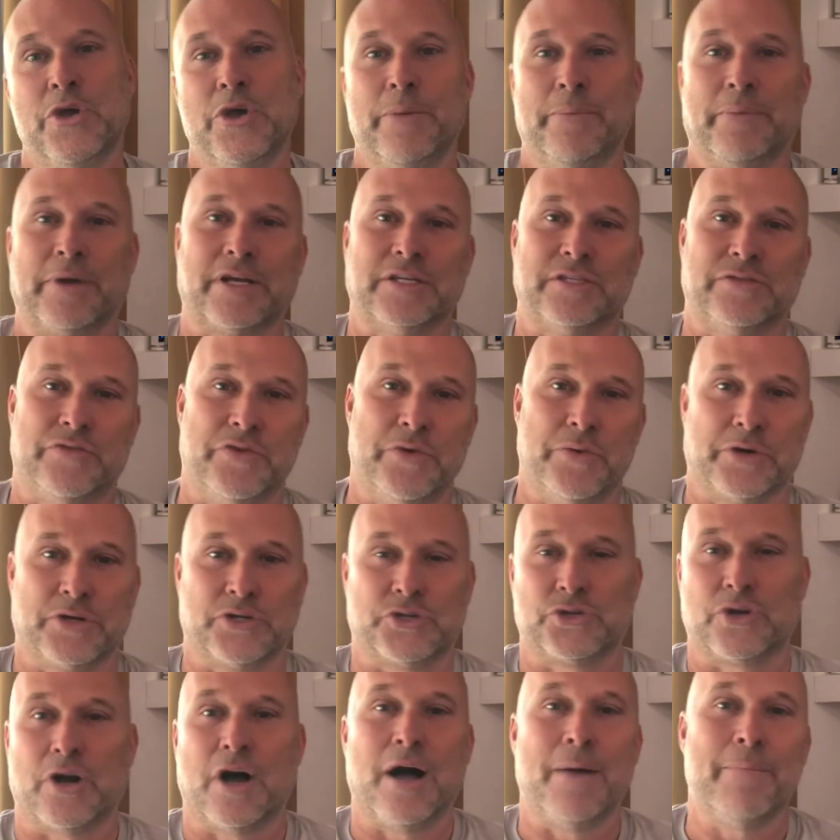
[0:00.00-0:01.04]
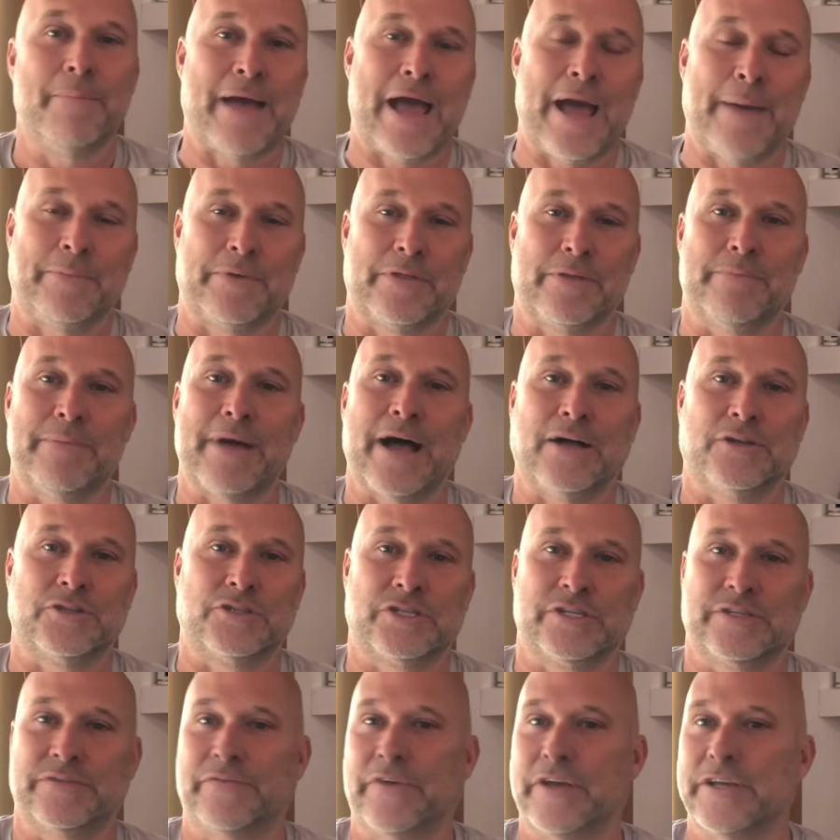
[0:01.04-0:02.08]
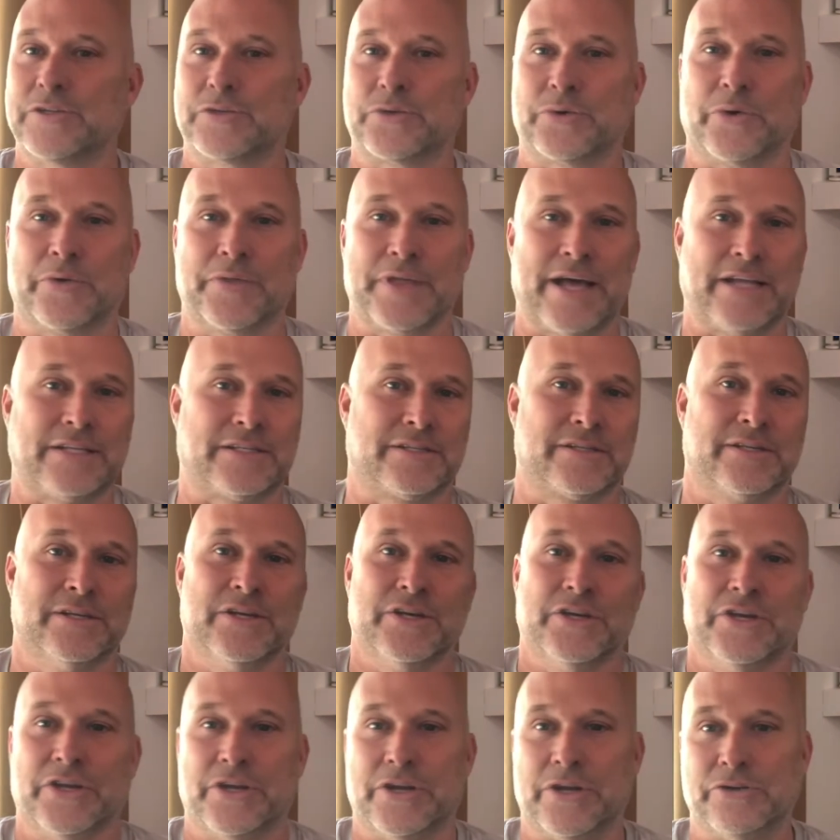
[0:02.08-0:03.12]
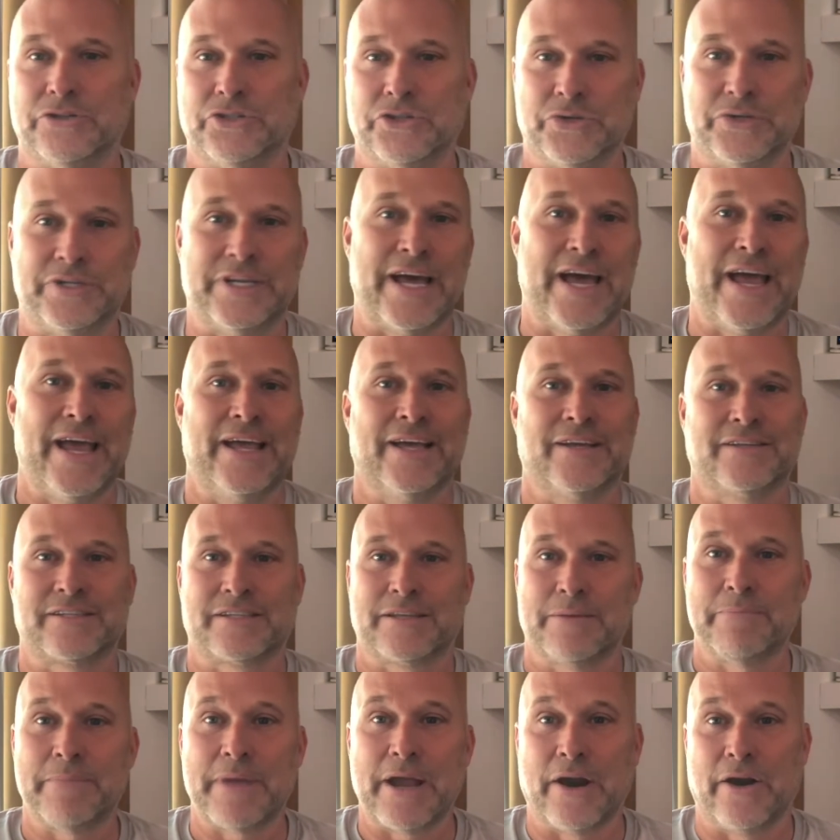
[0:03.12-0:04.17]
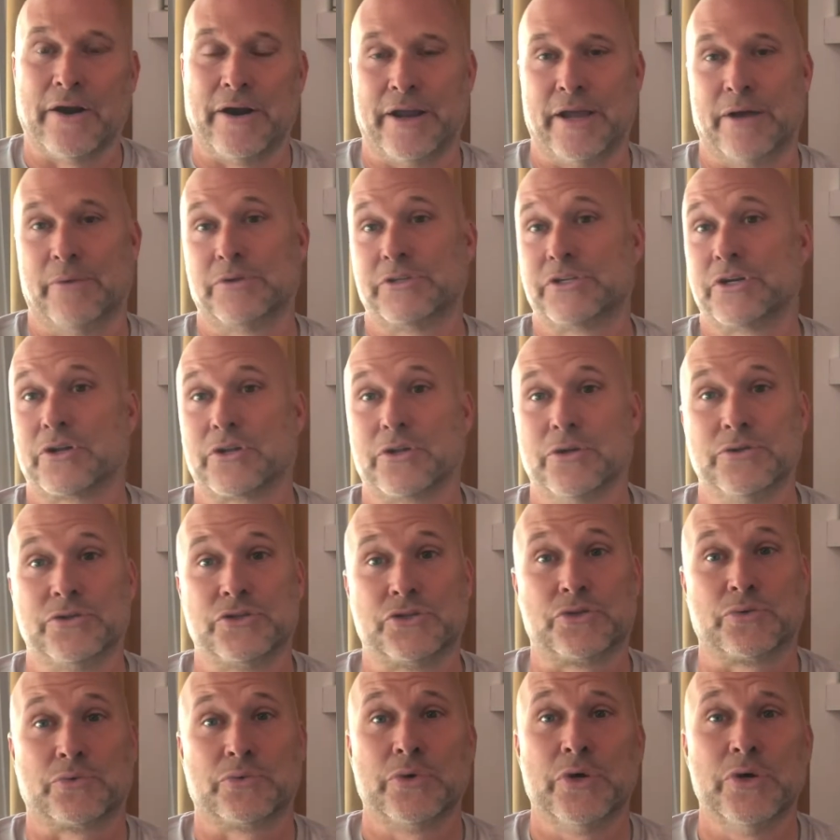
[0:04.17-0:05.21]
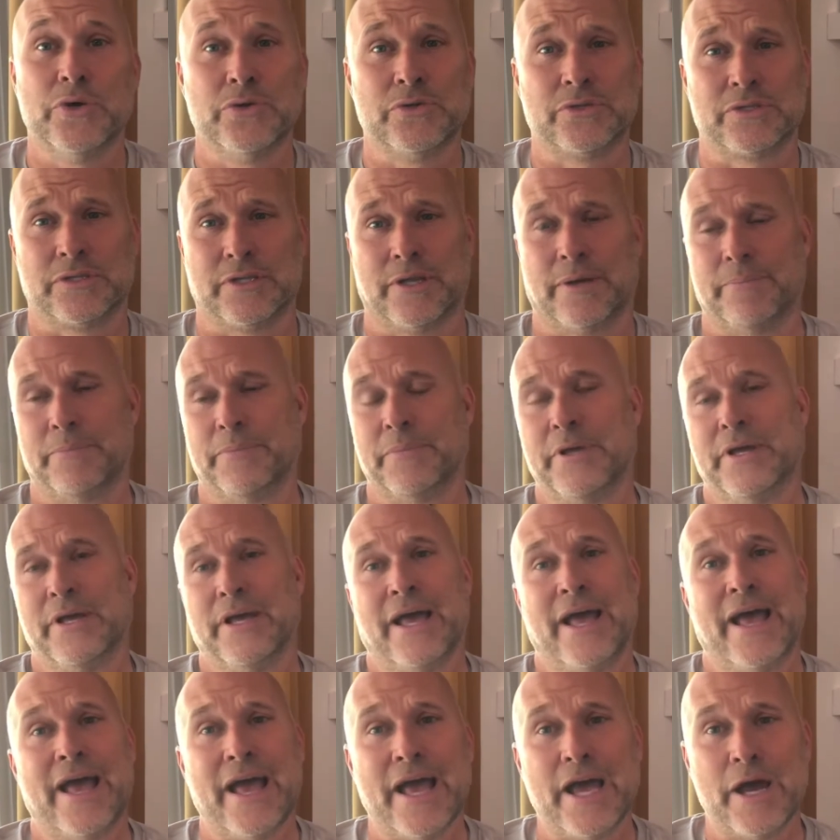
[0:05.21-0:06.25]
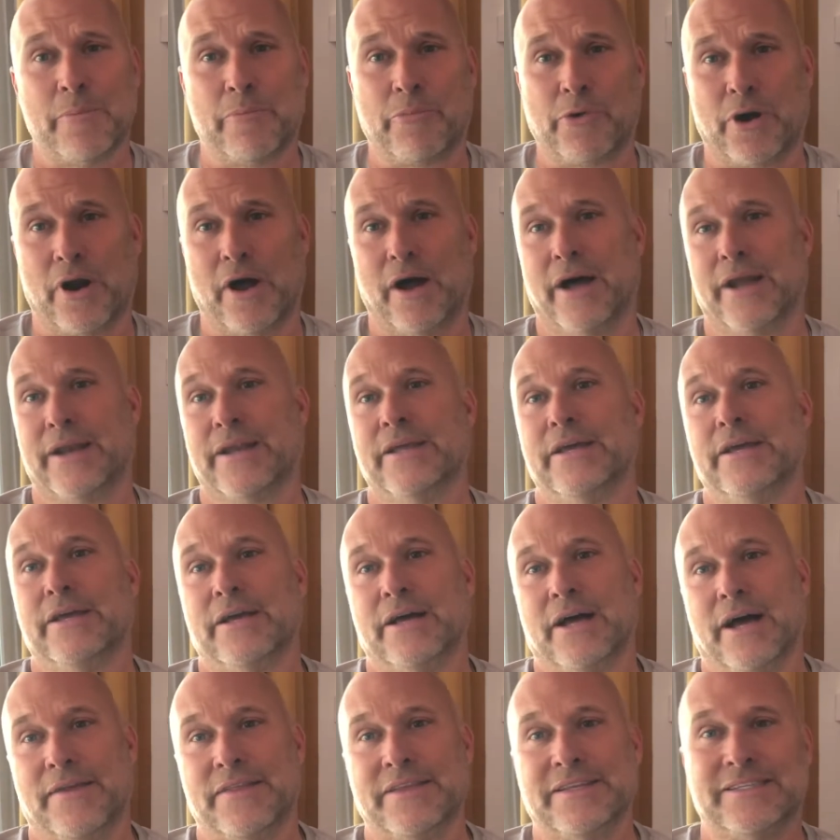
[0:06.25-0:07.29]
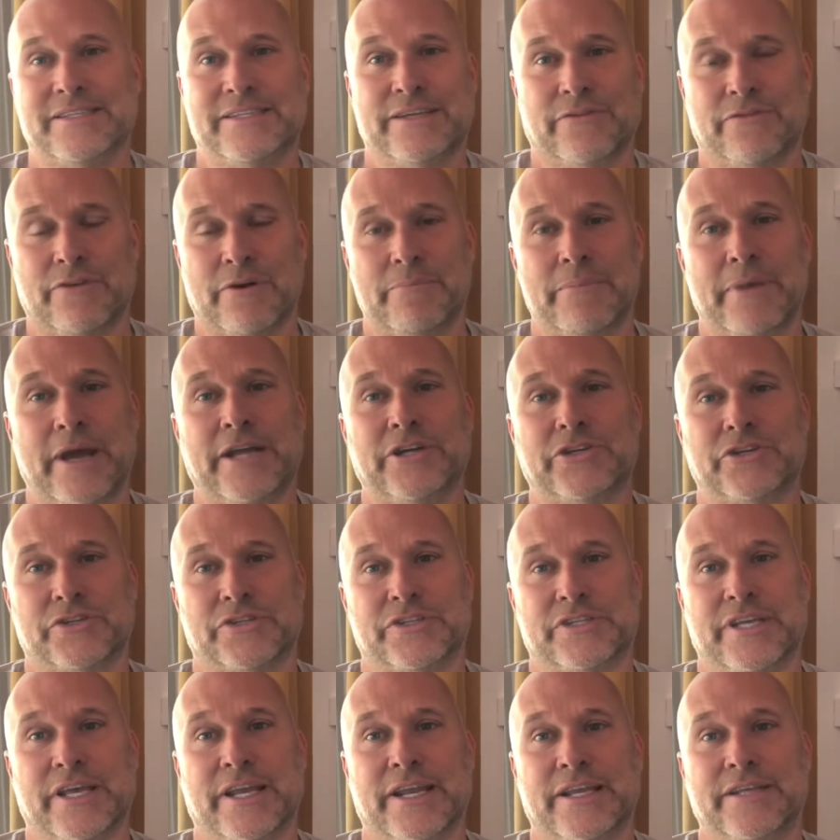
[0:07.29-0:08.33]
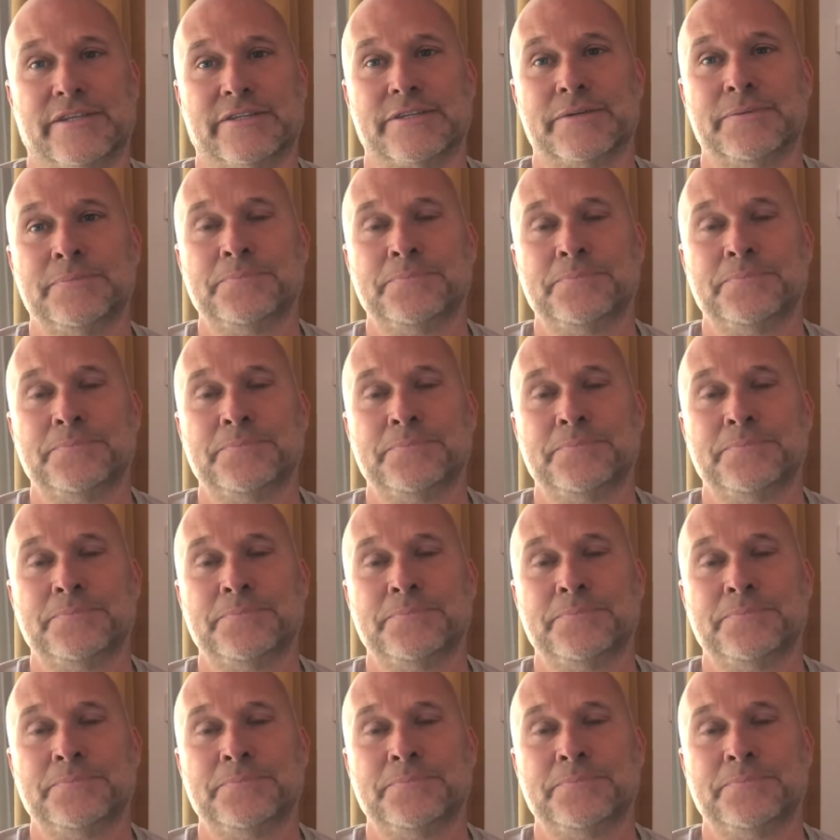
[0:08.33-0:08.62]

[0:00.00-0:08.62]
because if you were to draw a map of the mountains of Israel, that's, you know, Judea, Samaria, which includes Jerusalem, Hebron, these different major cities.